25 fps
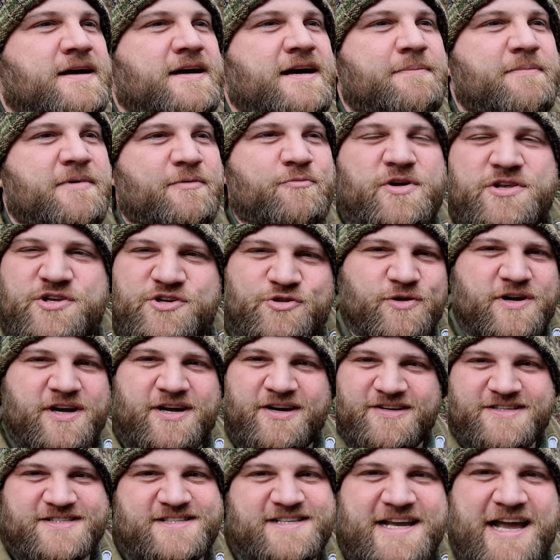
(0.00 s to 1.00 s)
And when you're
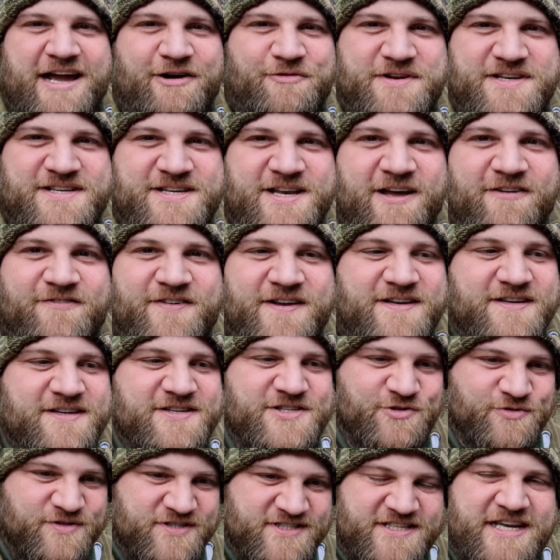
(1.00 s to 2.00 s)
casting out into
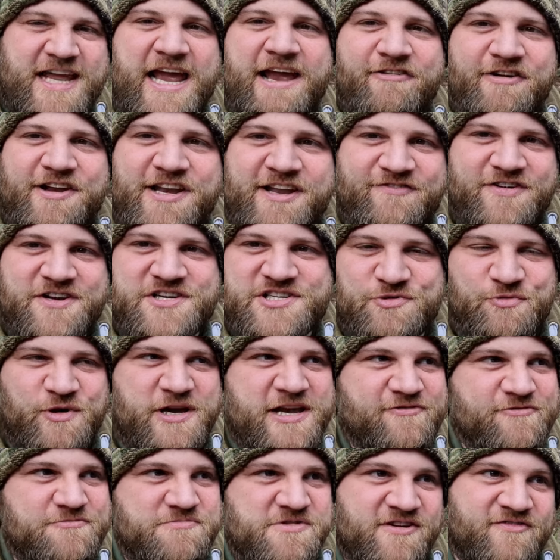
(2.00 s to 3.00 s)
nothingness, you're scaring the fish
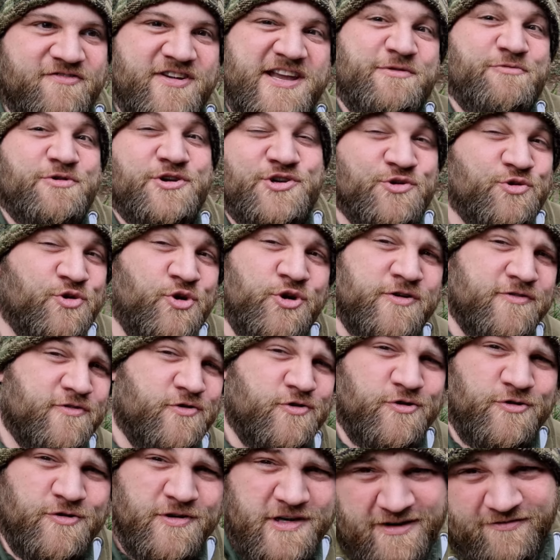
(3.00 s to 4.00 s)
away from your feet, which you could have
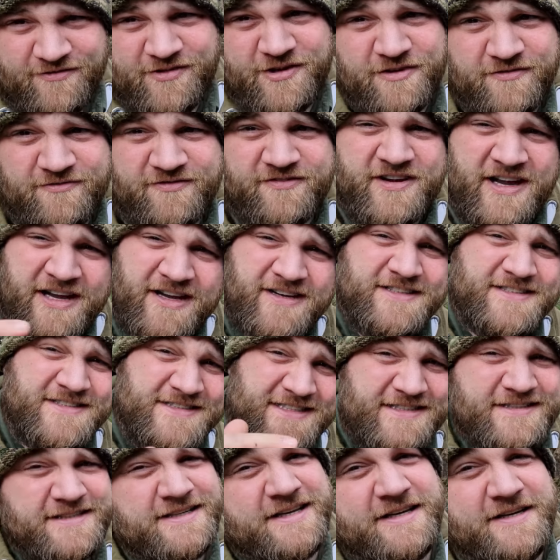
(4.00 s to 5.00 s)
caught if you'd have cast
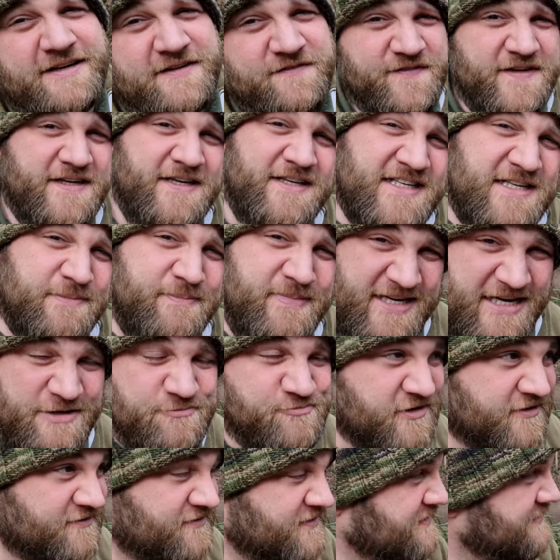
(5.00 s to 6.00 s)
it near your feet to
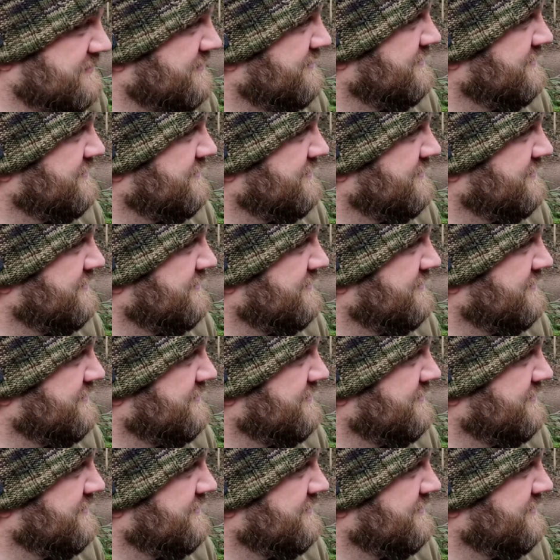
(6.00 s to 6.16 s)
begin with.